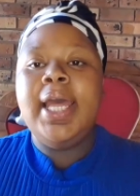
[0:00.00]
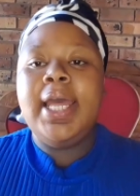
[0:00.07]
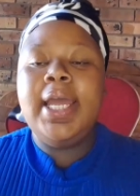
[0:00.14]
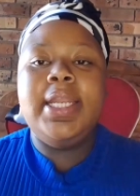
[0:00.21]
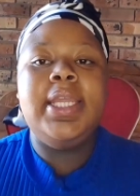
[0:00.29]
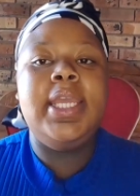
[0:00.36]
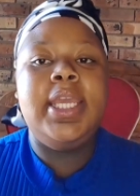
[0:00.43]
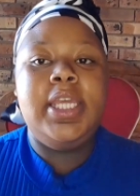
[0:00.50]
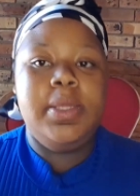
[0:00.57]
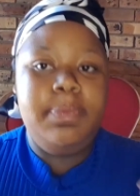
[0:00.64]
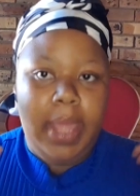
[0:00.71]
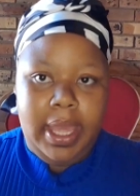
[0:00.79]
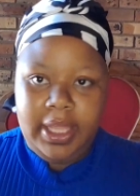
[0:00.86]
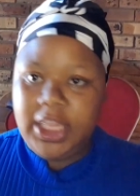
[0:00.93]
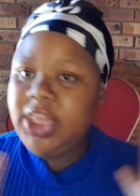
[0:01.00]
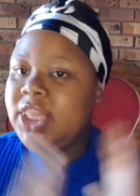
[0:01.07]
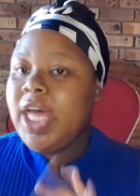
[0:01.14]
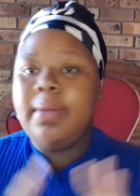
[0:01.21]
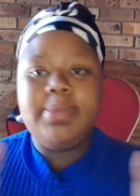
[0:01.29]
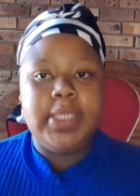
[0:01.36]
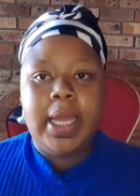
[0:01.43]
and keep a
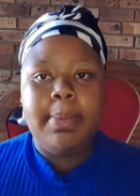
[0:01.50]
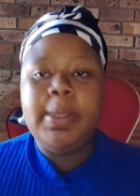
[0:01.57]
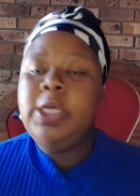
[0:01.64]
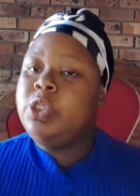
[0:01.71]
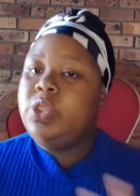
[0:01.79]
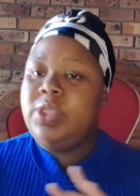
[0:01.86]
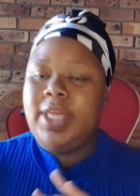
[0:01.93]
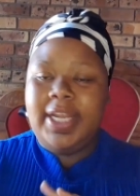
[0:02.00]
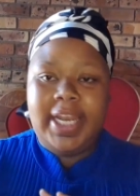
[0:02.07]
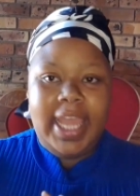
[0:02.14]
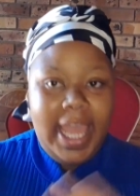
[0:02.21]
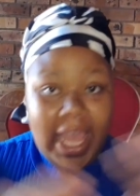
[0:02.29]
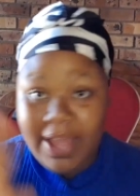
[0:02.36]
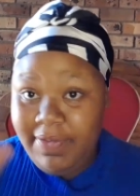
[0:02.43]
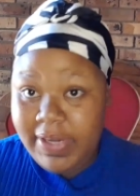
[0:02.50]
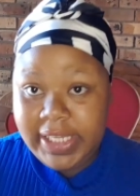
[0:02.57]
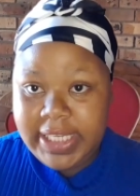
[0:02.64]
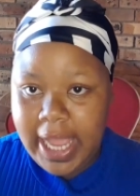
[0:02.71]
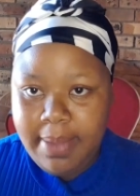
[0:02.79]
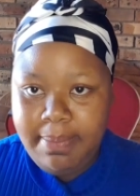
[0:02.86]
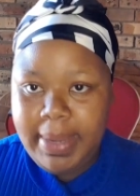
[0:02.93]
thumbs up so that every
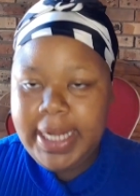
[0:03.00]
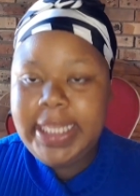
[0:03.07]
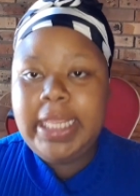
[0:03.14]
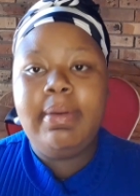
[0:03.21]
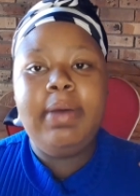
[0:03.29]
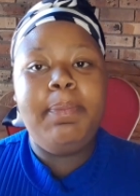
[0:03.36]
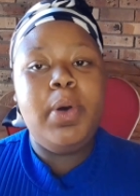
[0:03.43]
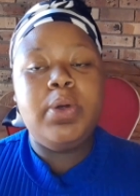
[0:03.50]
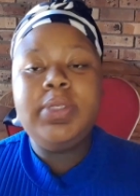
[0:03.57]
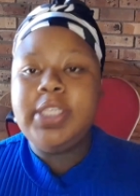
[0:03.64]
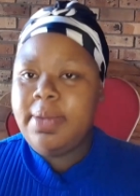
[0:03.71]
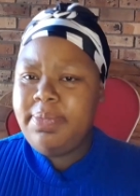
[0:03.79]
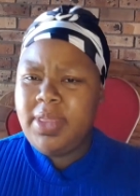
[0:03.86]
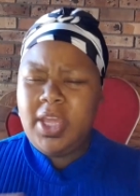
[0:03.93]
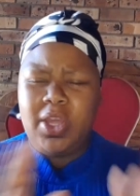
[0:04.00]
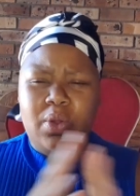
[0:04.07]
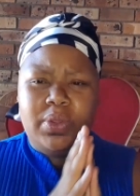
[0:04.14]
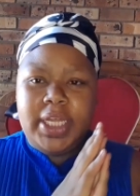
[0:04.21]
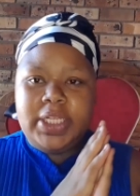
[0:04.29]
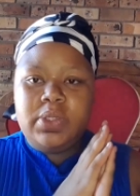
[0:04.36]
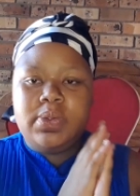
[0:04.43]
time Maritaba posts something, you're
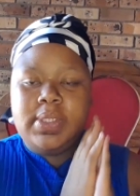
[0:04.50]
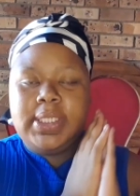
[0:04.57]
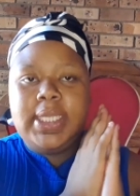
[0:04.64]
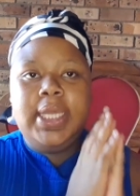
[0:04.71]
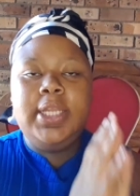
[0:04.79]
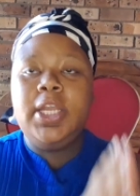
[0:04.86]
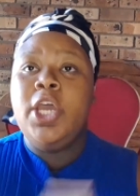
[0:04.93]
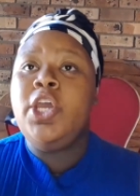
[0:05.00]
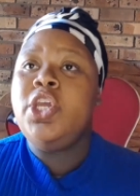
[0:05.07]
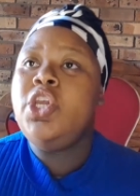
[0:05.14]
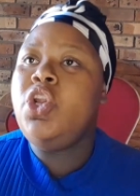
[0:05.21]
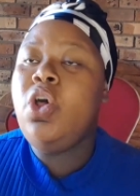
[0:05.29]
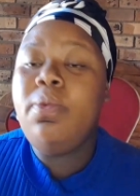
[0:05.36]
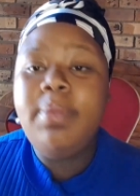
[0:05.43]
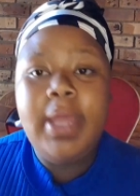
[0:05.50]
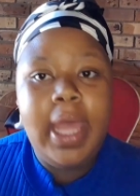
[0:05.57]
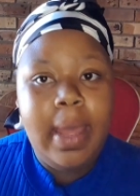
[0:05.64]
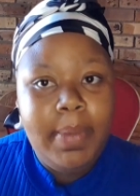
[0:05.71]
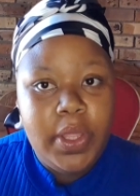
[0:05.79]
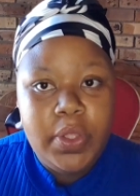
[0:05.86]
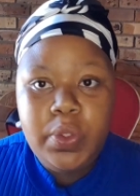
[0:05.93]
there to see it. You know me,
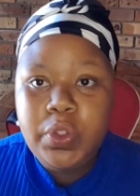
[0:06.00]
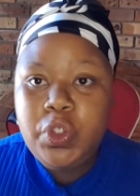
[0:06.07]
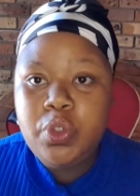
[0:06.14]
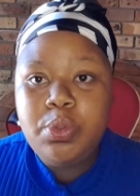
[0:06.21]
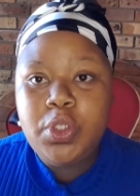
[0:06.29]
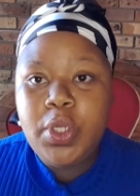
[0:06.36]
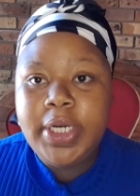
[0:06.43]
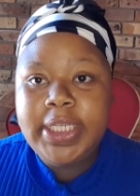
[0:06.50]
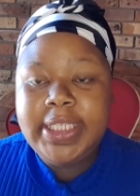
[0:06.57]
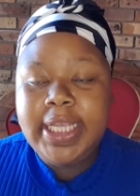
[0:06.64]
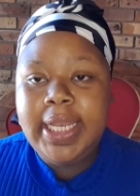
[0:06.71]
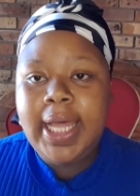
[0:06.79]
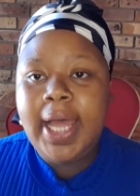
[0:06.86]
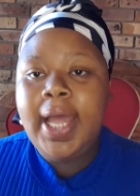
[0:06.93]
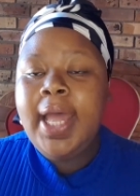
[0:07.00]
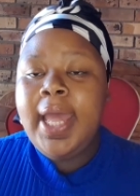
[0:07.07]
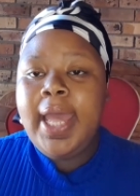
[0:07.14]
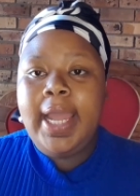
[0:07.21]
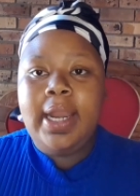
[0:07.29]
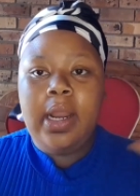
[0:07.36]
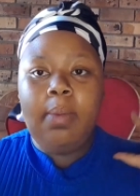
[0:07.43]
I'm a YouTube storyteller,
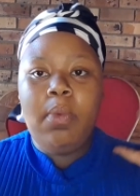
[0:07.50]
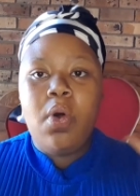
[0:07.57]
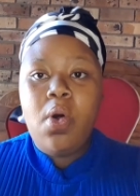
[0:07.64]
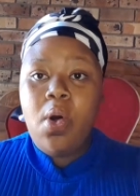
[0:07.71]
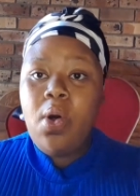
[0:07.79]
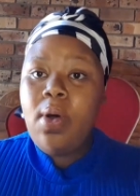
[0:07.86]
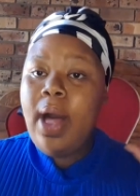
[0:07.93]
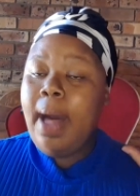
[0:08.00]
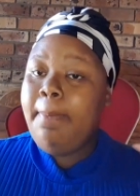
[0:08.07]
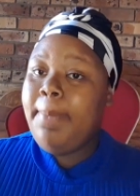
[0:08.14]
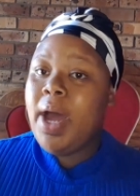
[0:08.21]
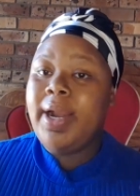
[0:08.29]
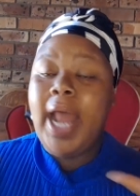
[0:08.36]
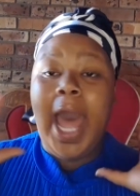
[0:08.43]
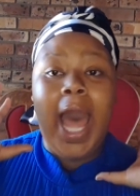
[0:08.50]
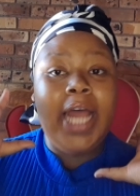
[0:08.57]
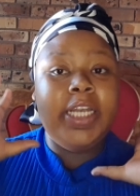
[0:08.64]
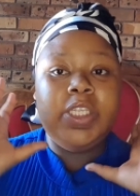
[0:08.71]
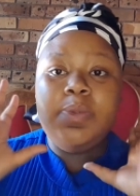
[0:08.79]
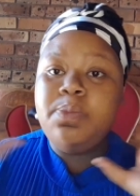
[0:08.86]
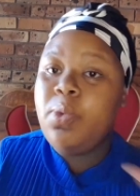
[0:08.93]
and I'm all about
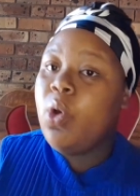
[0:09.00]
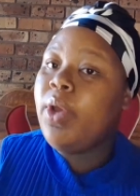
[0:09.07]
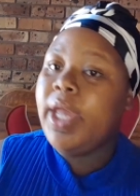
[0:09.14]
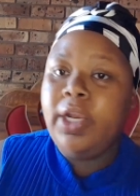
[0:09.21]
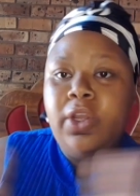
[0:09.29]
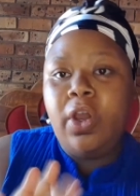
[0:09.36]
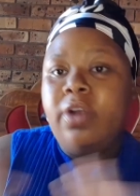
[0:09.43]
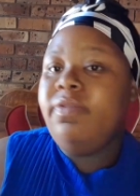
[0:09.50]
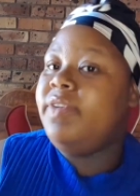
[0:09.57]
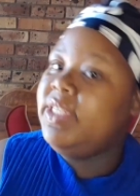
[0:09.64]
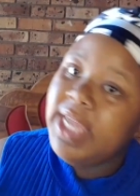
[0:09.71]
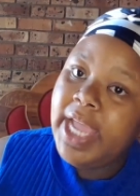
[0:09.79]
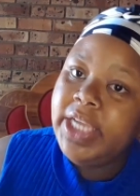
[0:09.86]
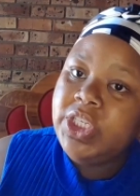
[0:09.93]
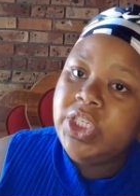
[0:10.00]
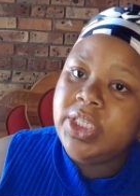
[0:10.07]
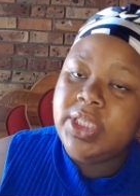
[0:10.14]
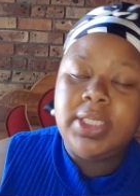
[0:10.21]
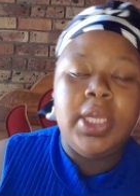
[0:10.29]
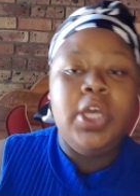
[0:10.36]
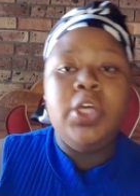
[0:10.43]
unspoken
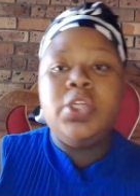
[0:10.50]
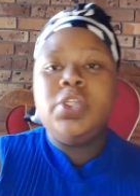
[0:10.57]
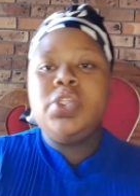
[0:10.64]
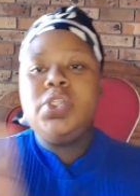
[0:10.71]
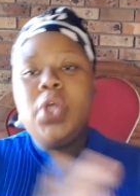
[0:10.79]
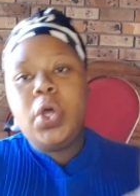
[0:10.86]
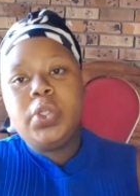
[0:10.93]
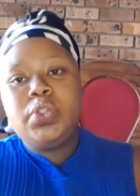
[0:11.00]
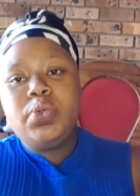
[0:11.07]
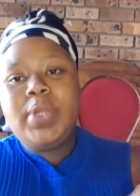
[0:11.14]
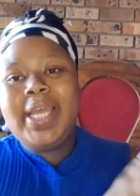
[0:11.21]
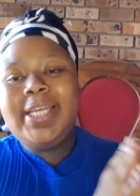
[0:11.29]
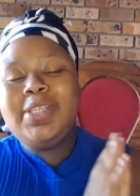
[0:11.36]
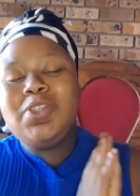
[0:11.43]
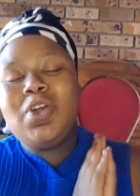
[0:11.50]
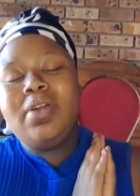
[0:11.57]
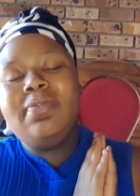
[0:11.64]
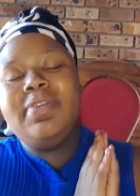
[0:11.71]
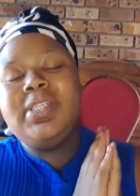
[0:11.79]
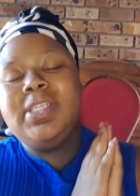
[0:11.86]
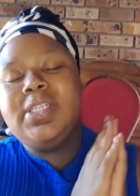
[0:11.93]
conversations. So today's
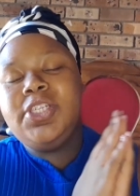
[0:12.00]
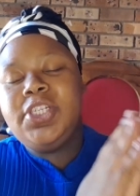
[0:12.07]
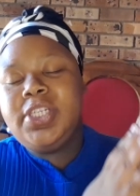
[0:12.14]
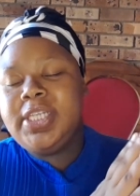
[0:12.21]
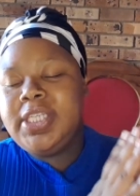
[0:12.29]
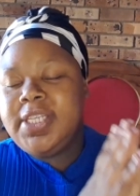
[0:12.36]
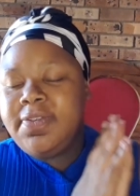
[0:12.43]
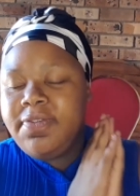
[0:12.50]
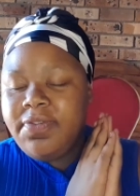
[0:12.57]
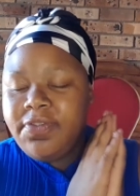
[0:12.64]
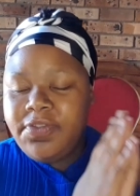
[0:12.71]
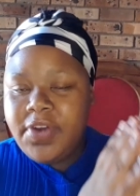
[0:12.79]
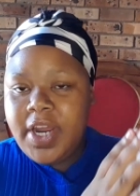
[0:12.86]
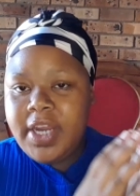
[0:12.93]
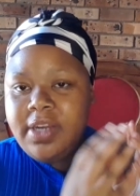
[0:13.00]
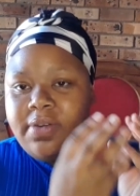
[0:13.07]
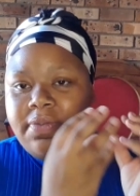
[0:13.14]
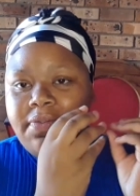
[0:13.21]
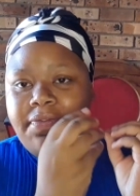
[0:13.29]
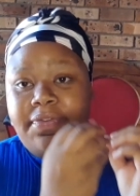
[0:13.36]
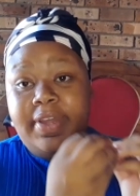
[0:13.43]
conversation, it's a very,
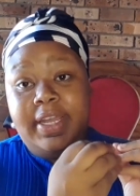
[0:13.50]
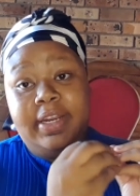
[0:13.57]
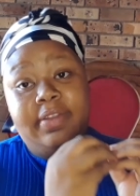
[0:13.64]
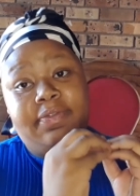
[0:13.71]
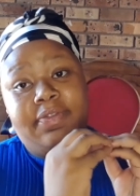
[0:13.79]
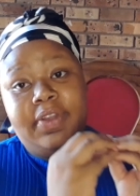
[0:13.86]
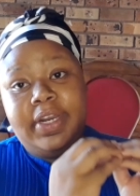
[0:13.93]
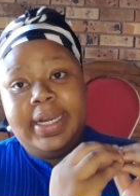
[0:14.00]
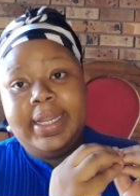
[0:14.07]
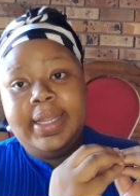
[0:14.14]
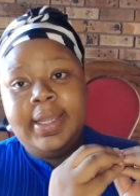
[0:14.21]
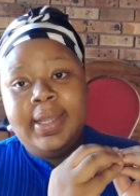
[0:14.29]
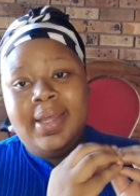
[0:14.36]
very, very